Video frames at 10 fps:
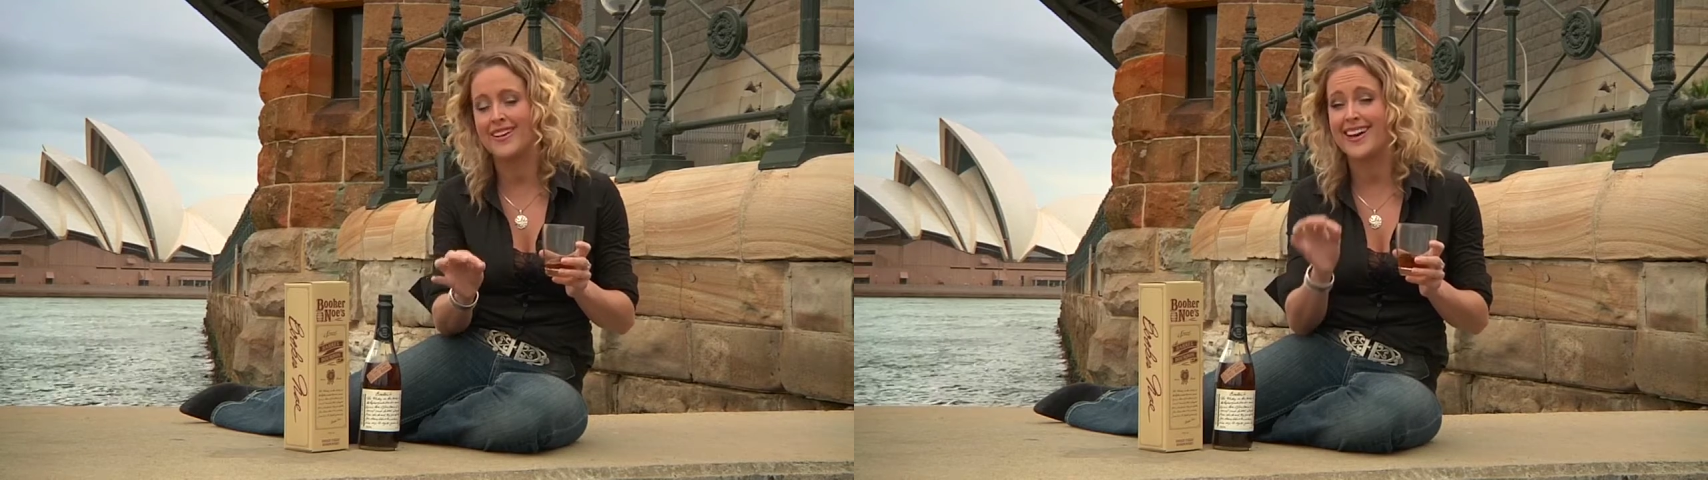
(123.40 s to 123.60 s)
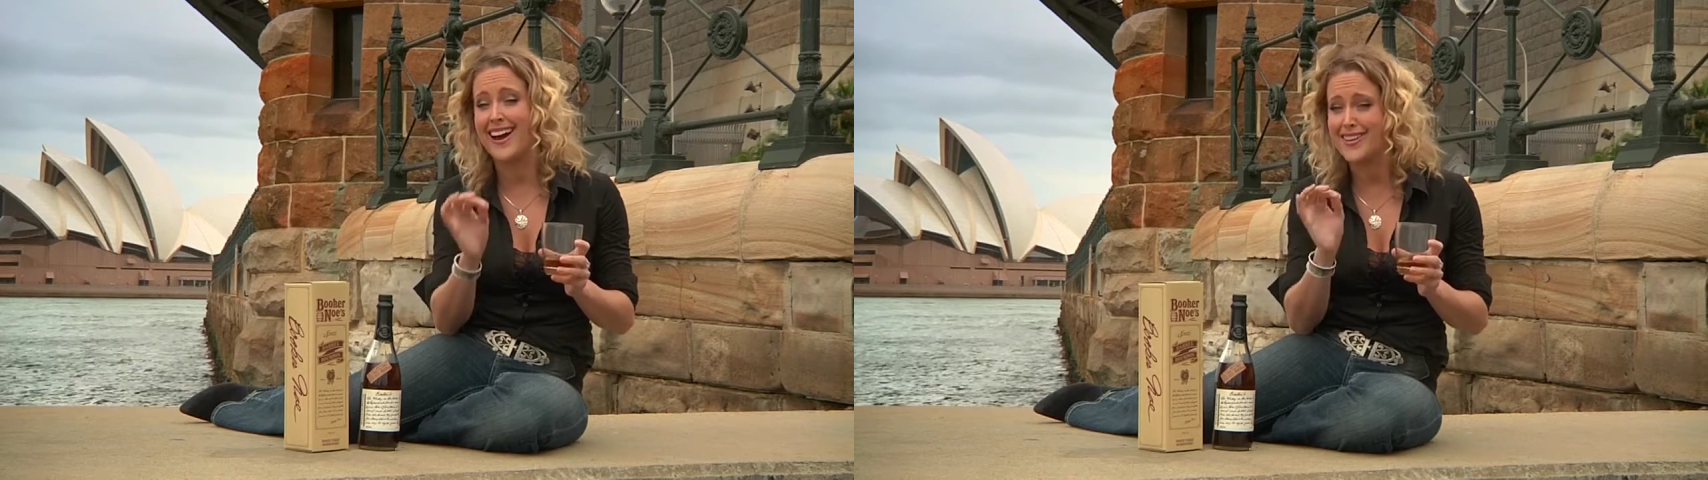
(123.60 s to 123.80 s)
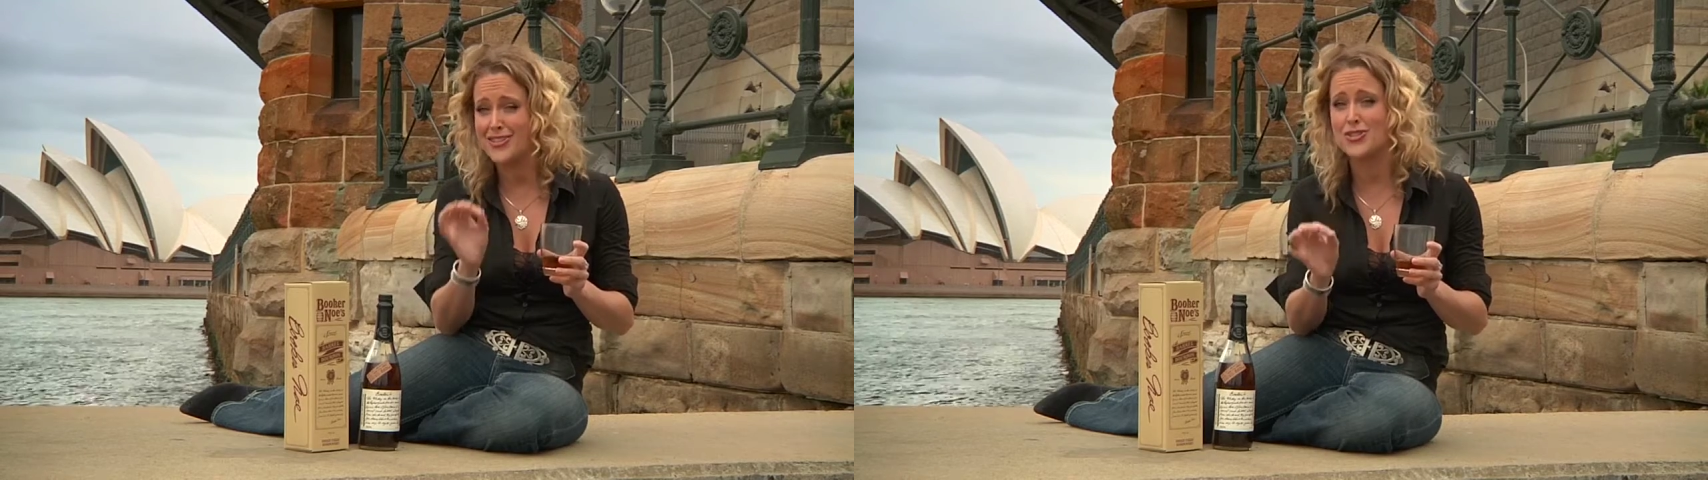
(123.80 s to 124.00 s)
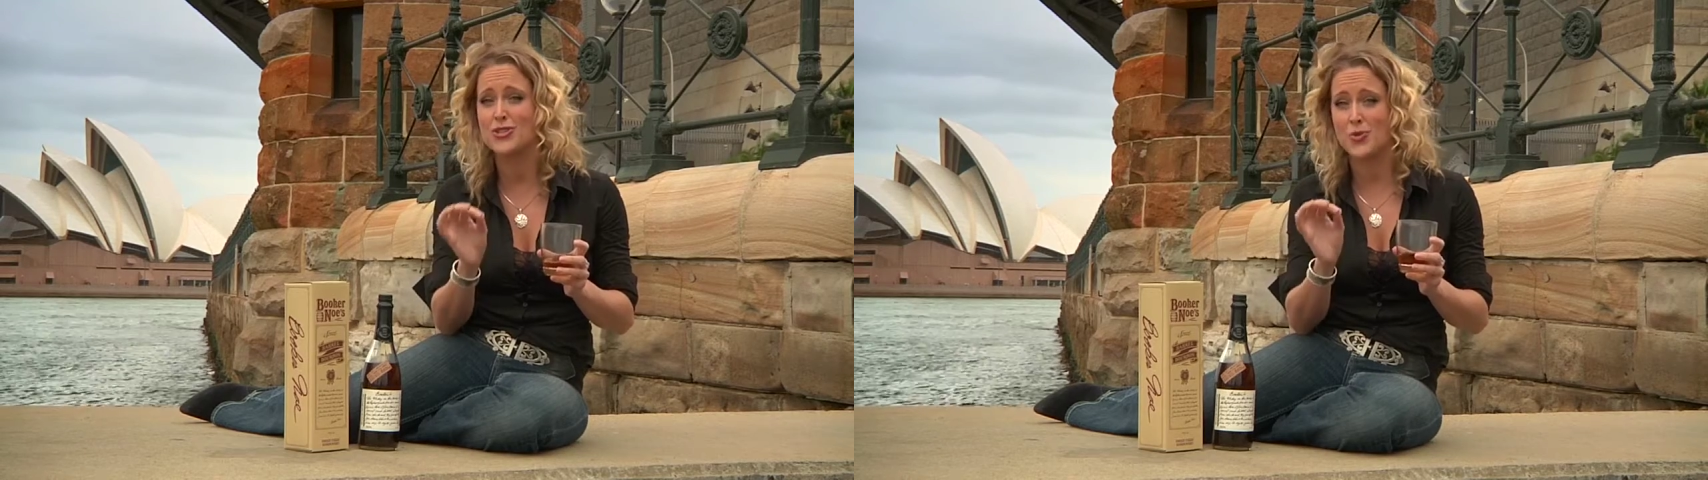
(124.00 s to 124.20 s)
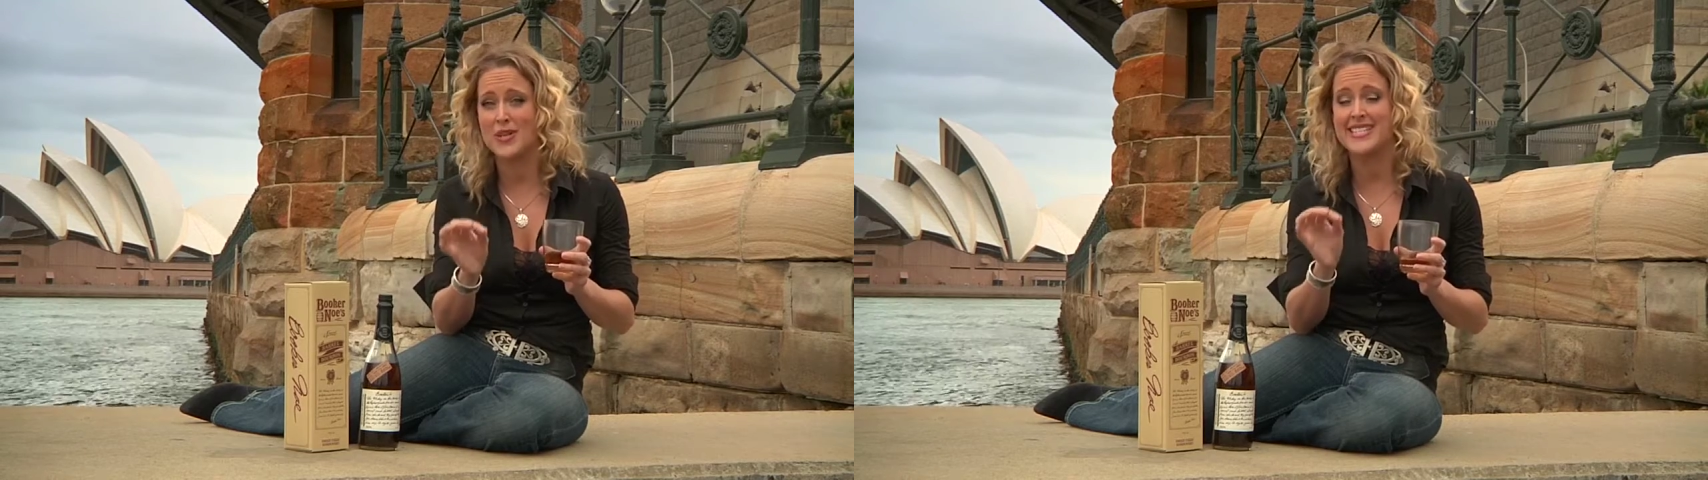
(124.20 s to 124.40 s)
and
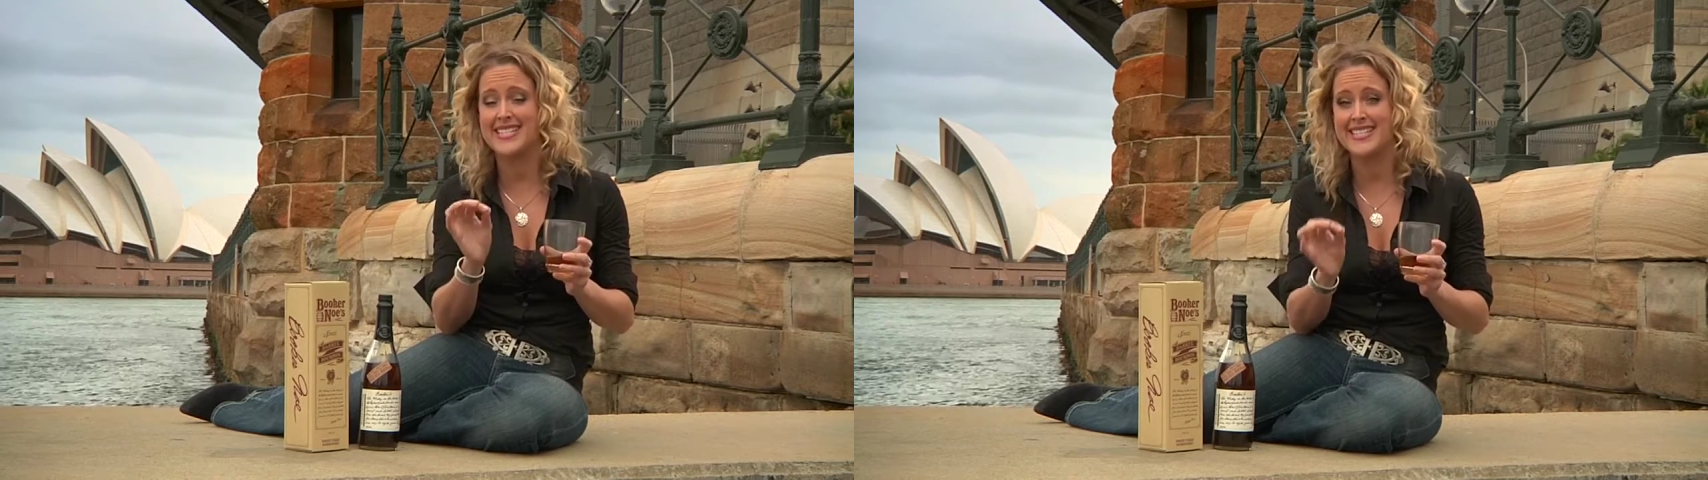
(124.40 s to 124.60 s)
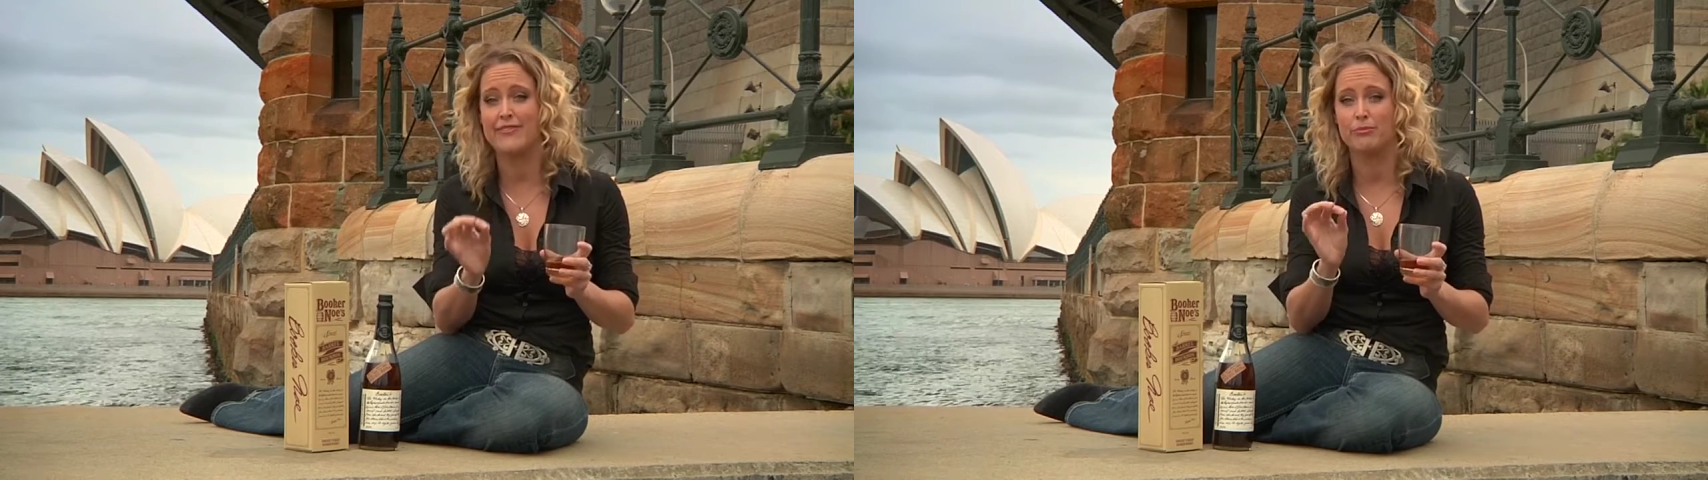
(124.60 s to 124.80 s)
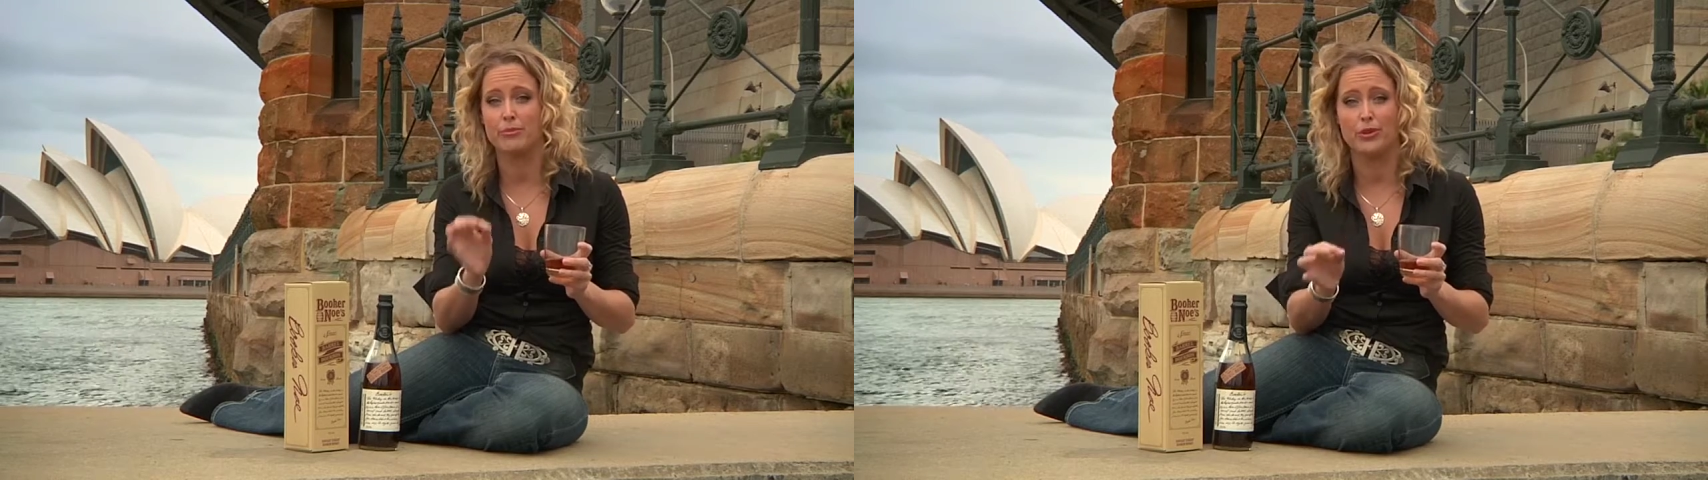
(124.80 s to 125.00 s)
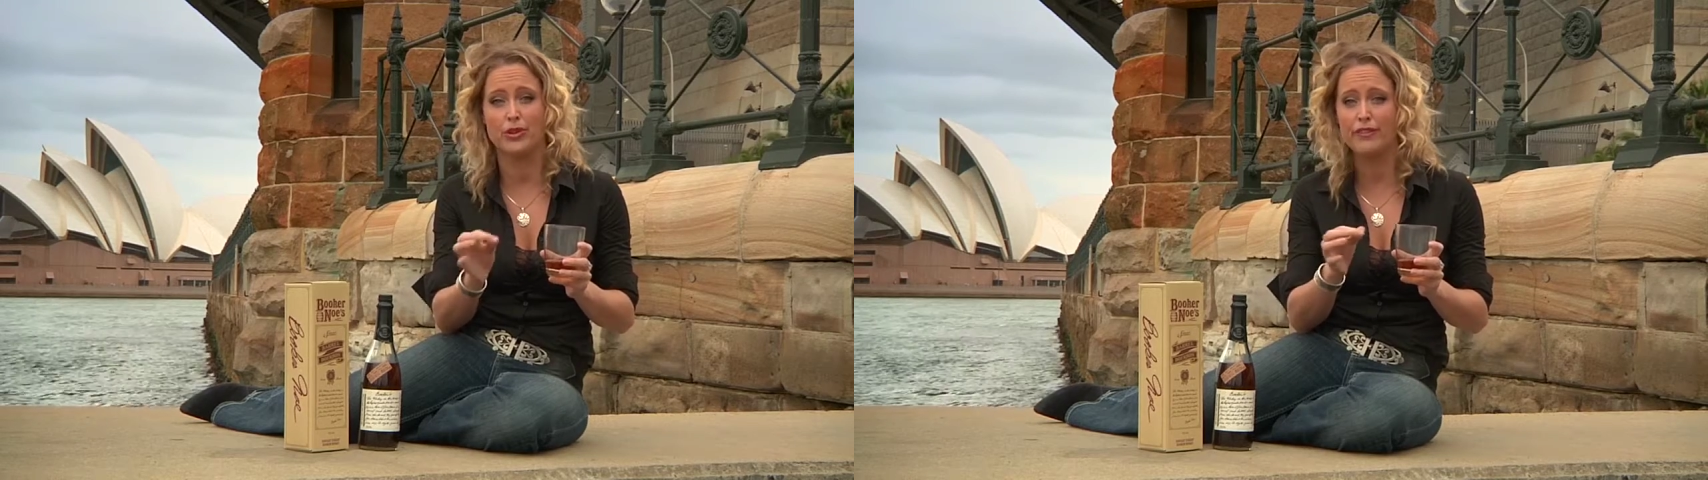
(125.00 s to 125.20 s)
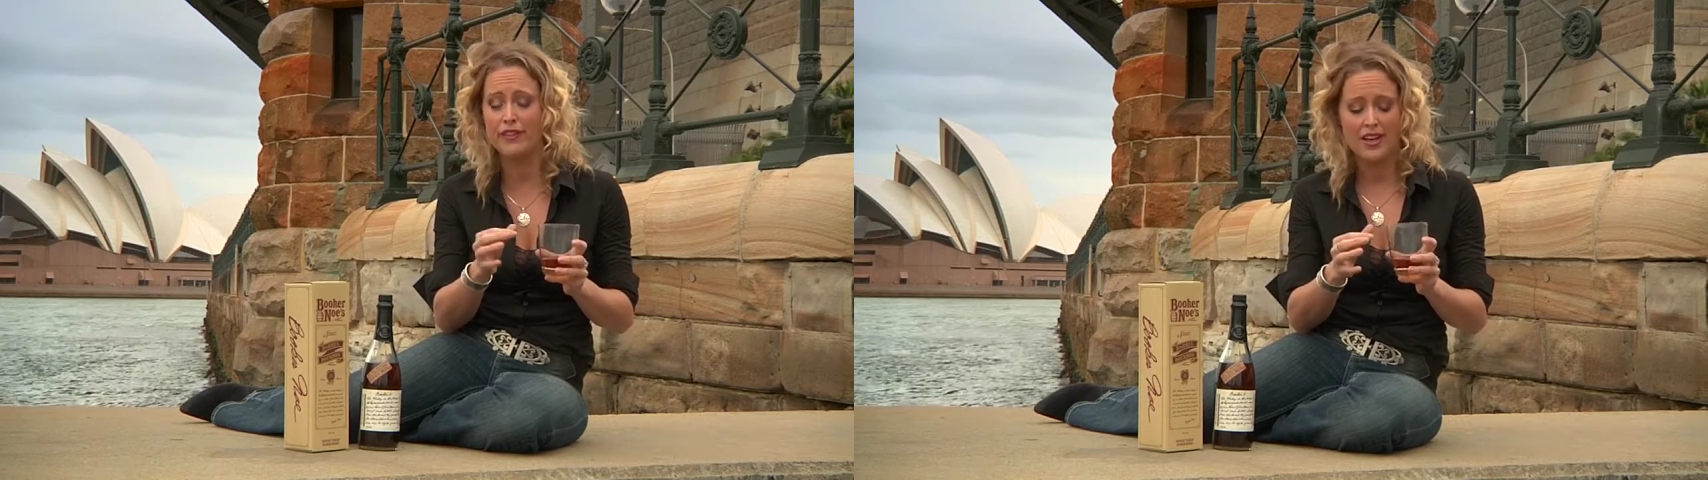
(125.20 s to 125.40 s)
127
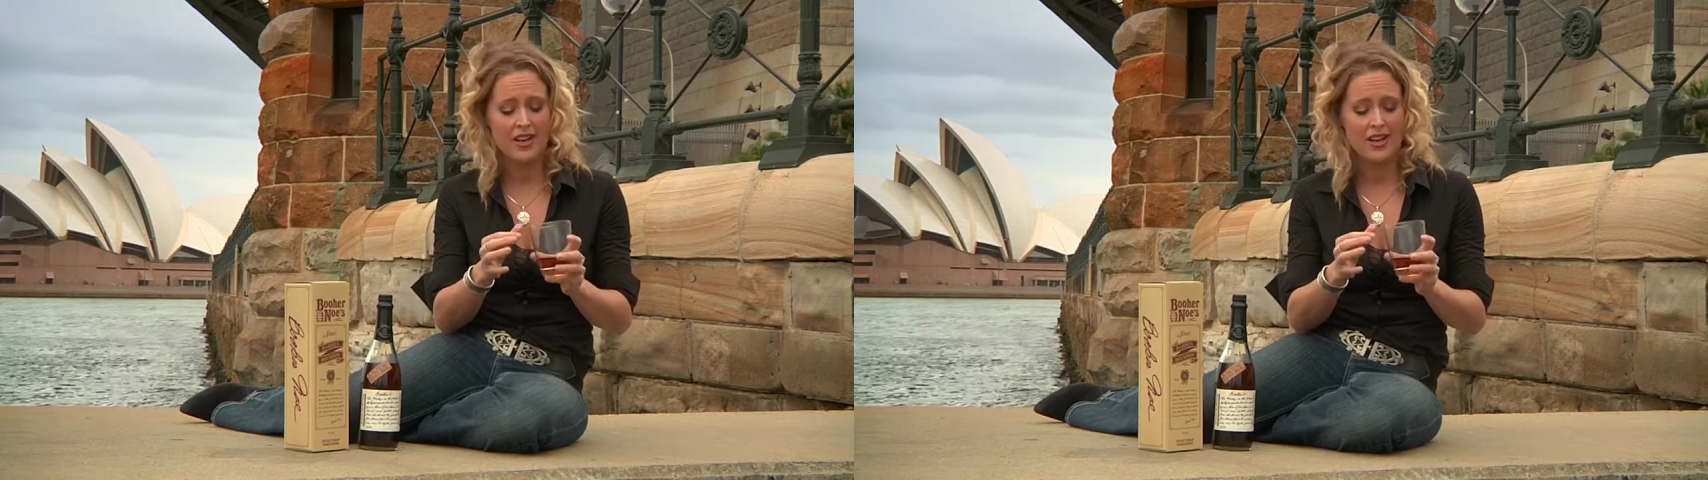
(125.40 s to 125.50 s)
proof.